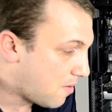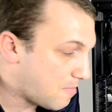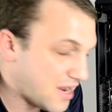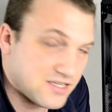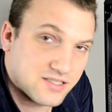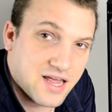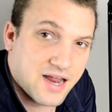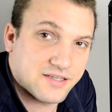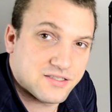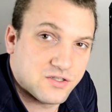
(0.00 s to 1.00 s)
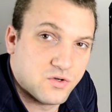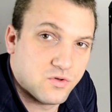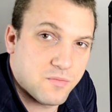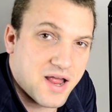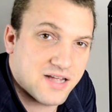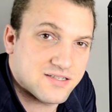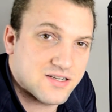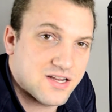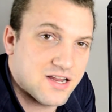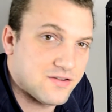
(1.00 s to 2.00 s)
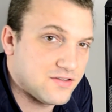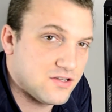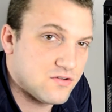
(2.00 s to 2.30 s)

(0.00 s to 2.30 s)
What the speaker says: Major thanks to Cooler Master here in the